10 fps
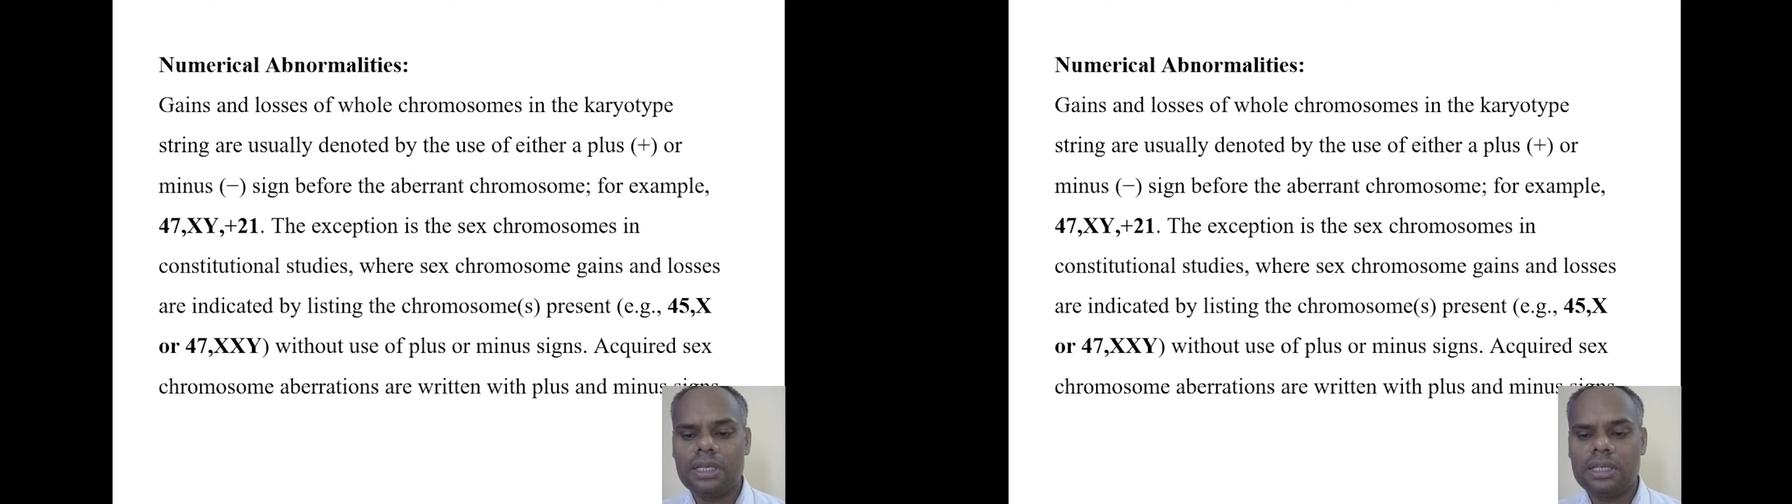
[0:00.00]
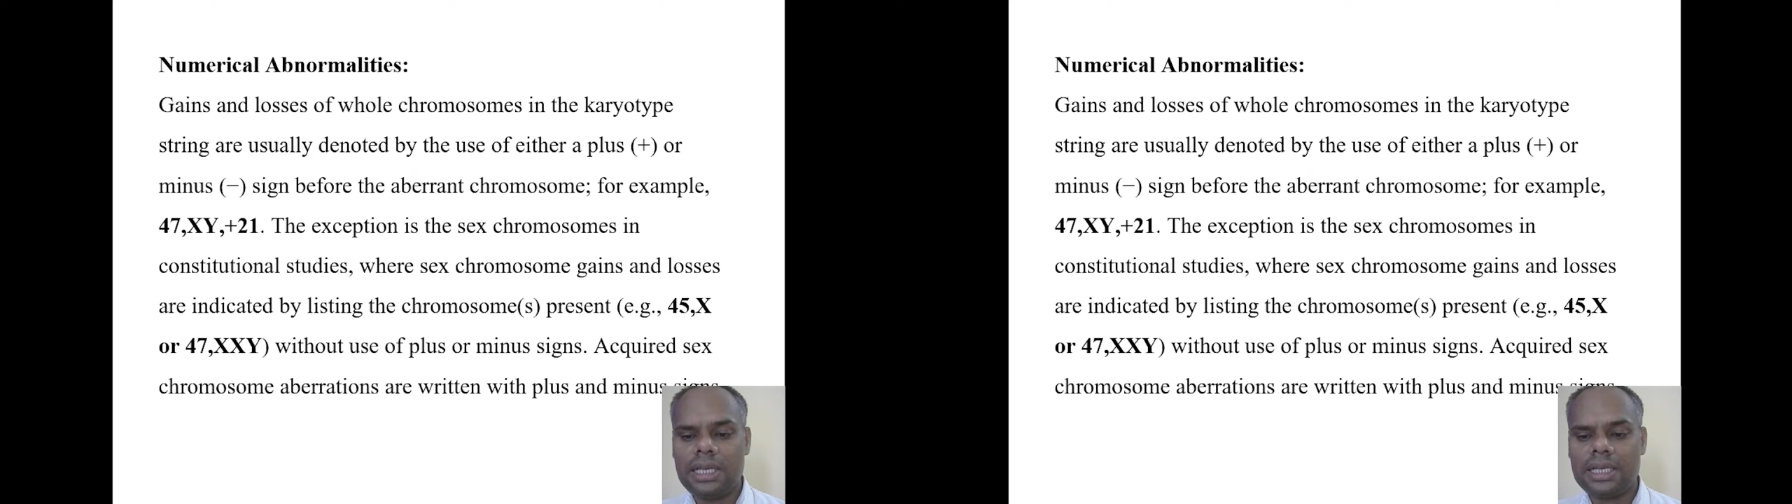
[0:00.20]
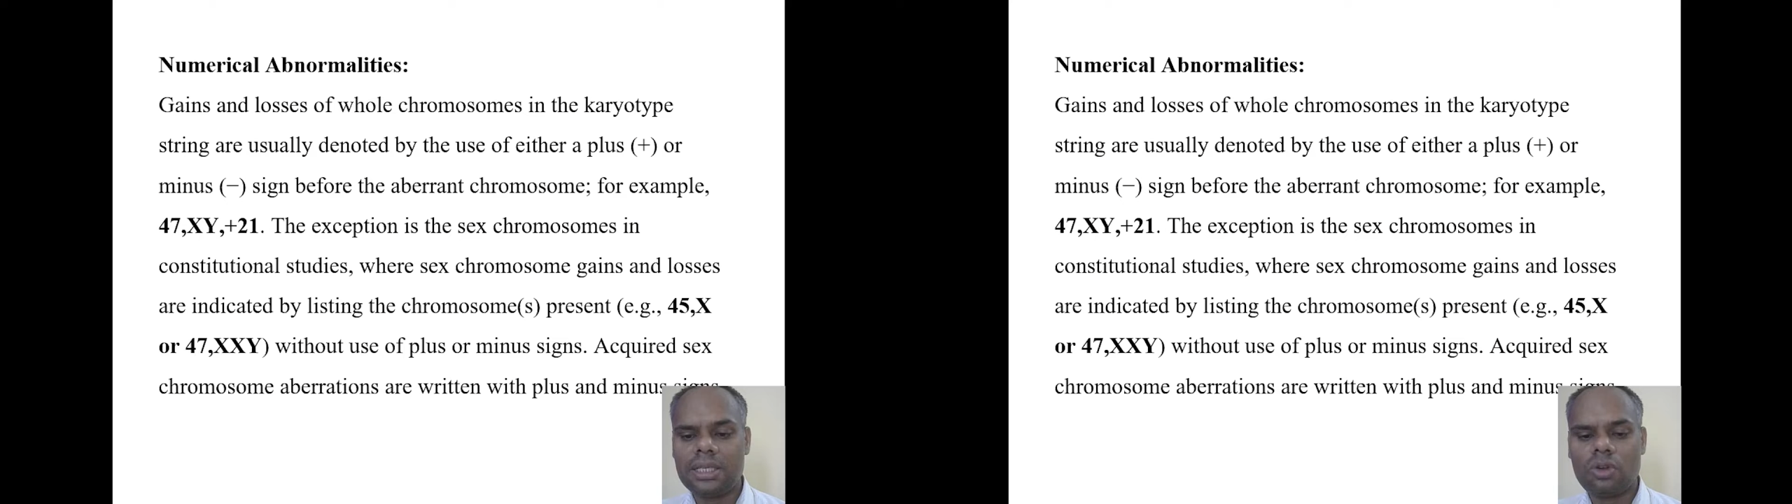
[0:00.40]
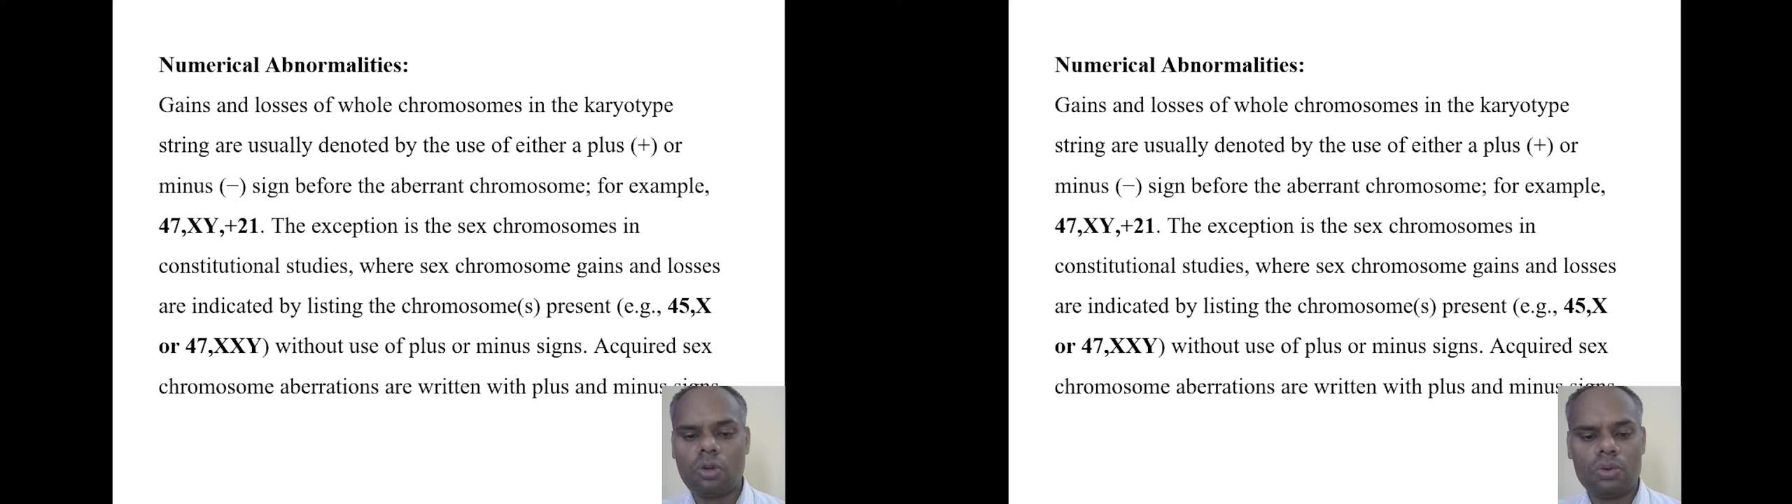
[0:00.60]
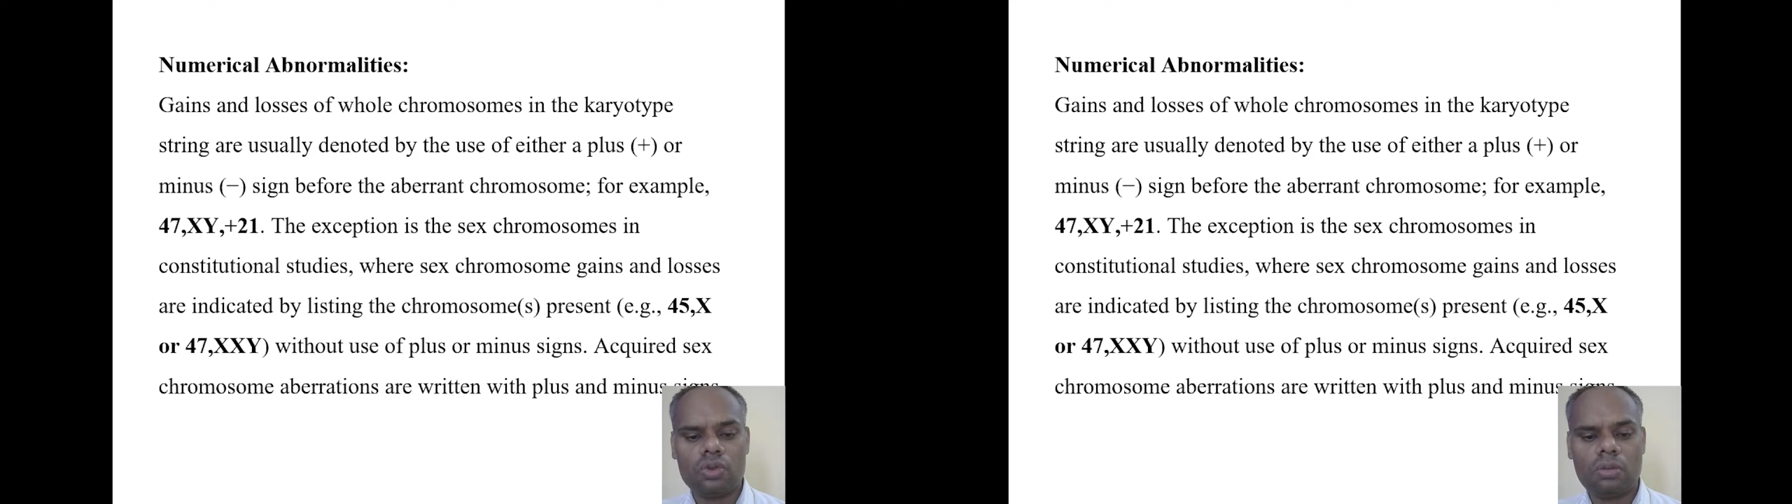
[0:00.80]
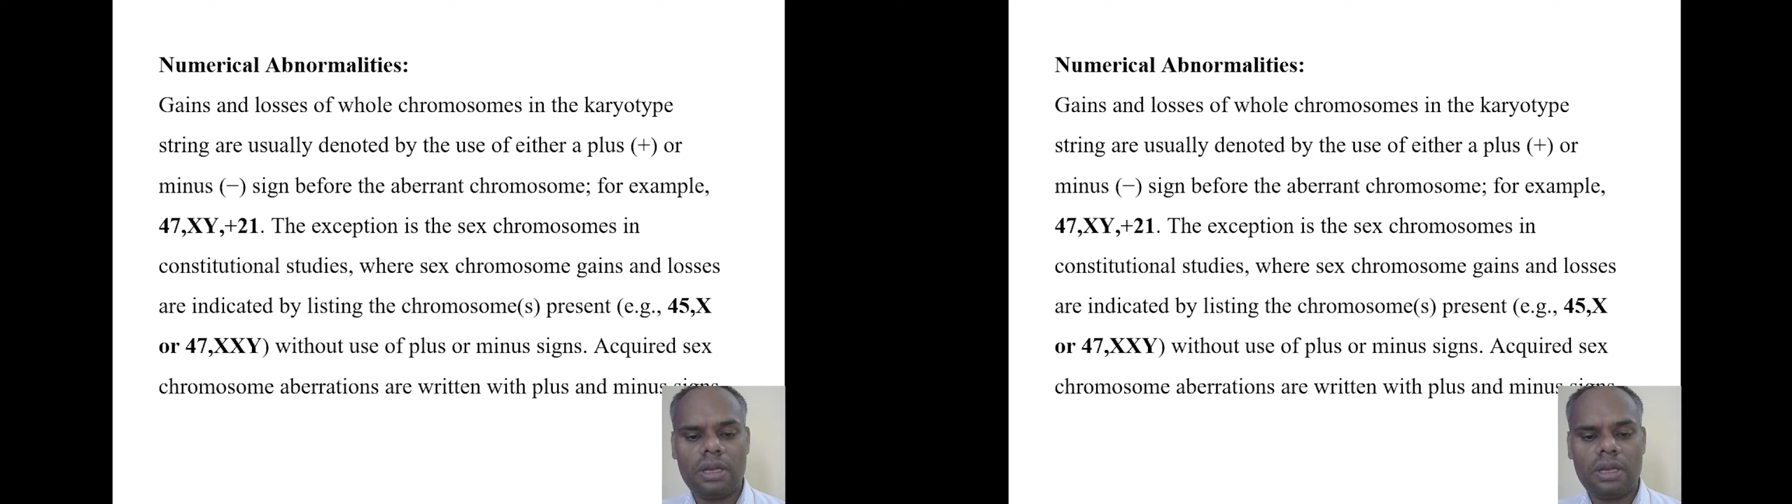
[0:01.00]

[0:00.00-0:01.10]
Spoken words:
sex chromosome